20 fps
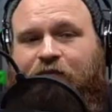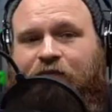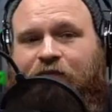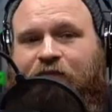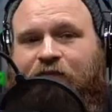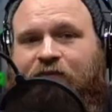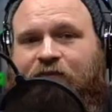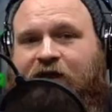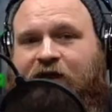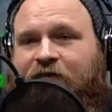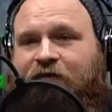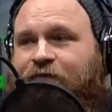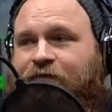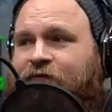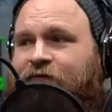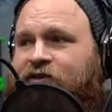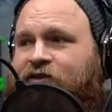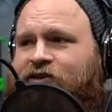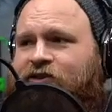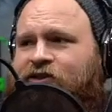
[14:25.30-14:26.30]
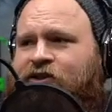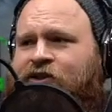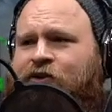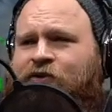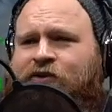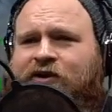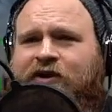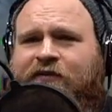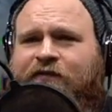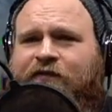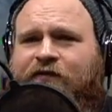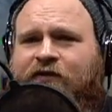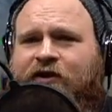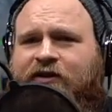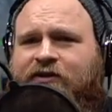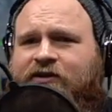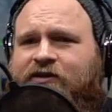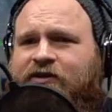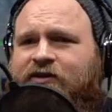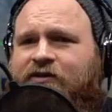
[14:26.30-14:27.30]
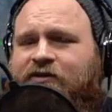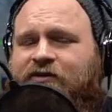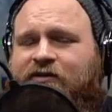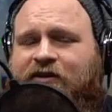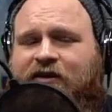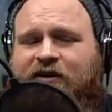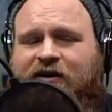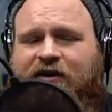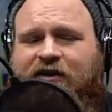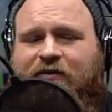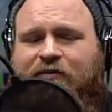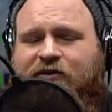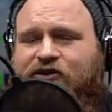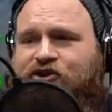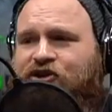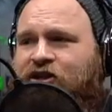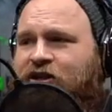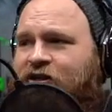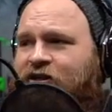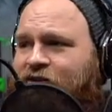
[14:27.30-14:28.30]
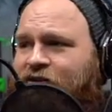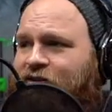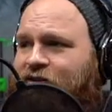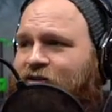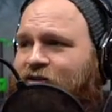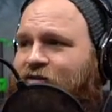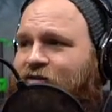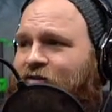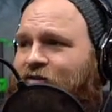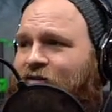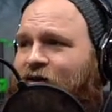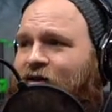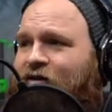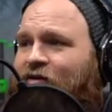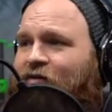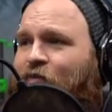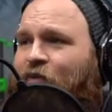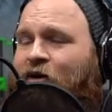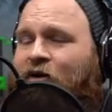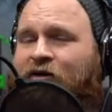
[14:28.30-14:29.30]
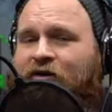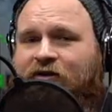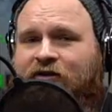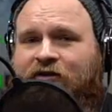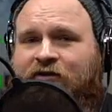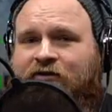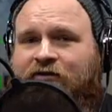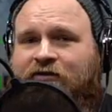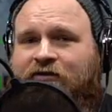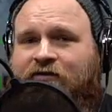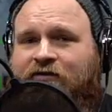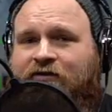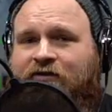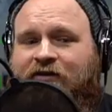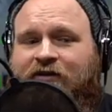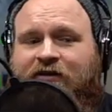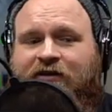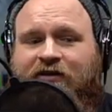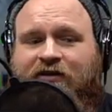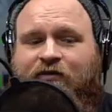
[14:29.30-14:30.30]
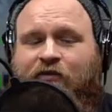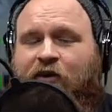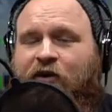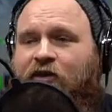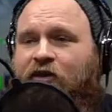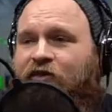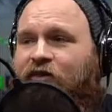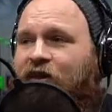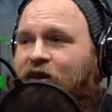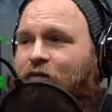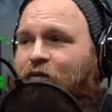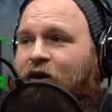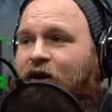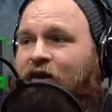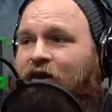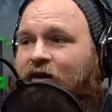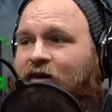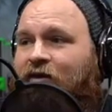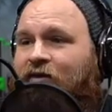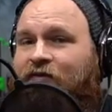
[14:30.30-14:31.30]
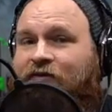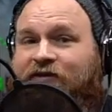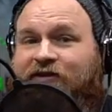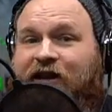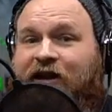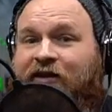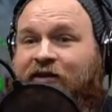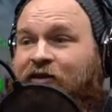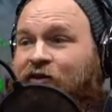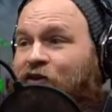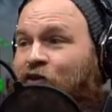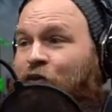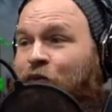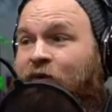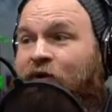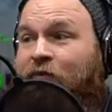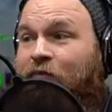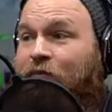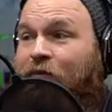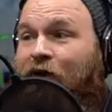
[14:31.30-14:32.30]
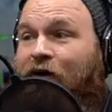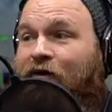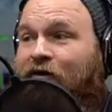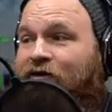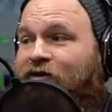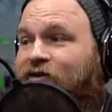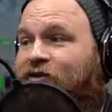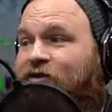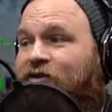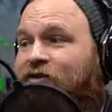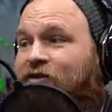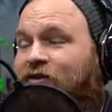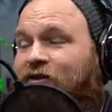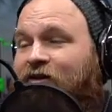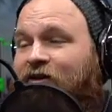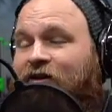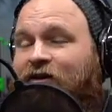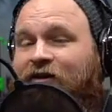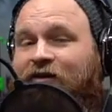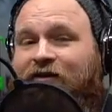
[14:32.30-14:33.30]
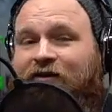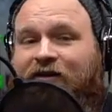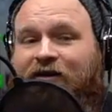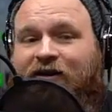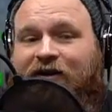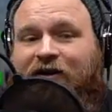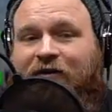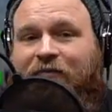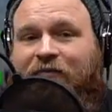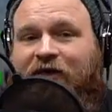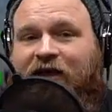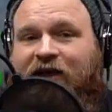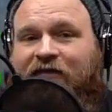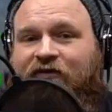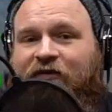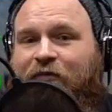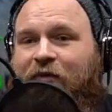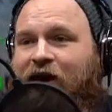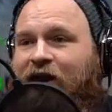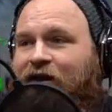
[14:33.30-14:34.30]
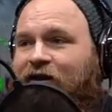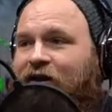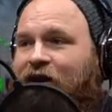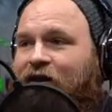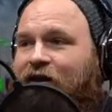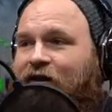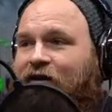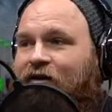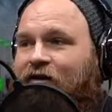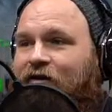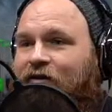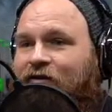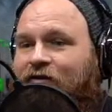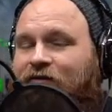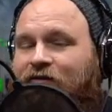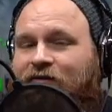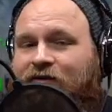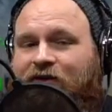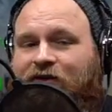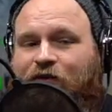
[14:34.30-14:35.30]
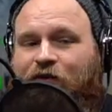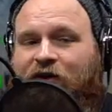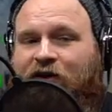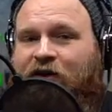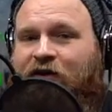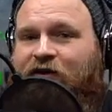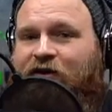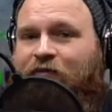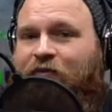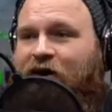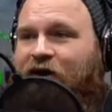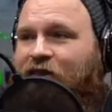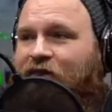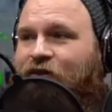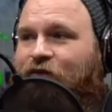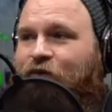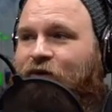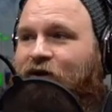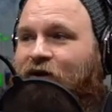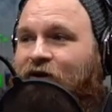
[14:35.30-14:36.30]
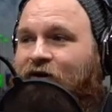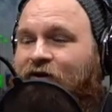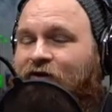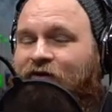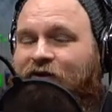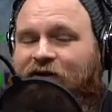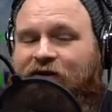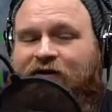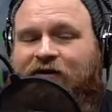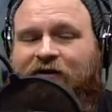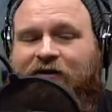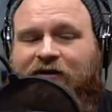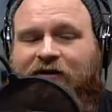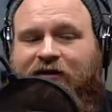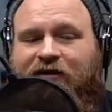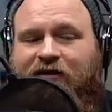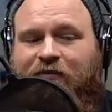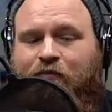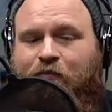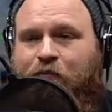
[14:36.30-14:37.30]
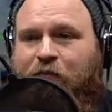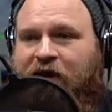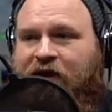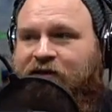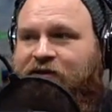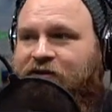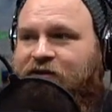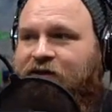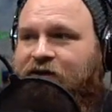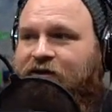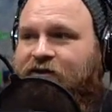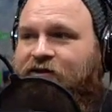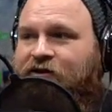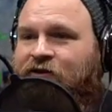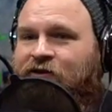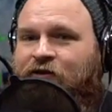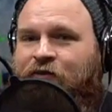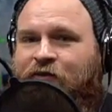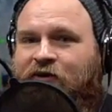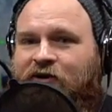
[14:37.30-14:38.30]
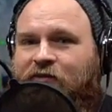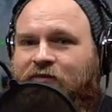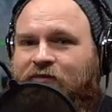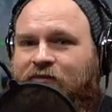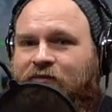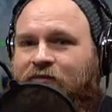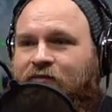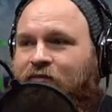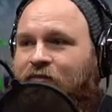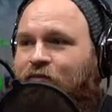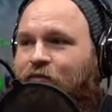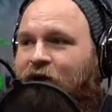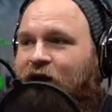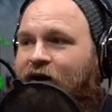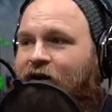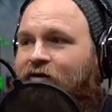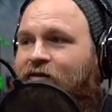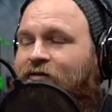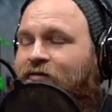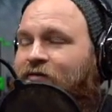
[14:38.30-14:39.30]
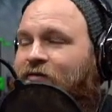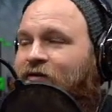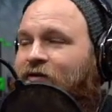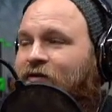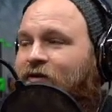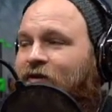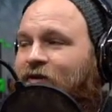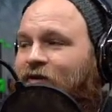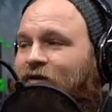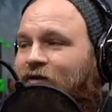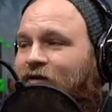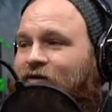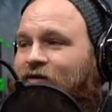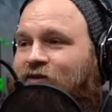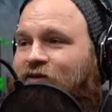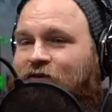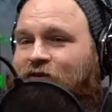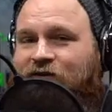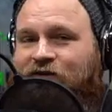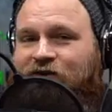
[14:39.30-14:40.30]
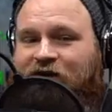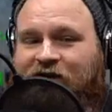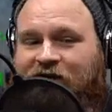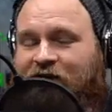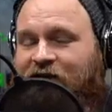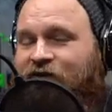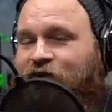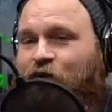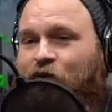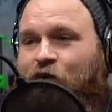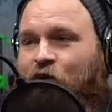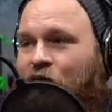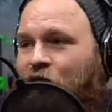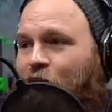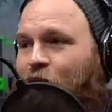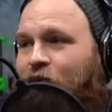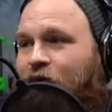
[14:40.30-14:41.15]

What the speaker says: they have two different machinists that are part of the thing making solid aluminum parts. They have a magnetic 300 by 300 mix 6 aluminum bed, so it doesn't warp.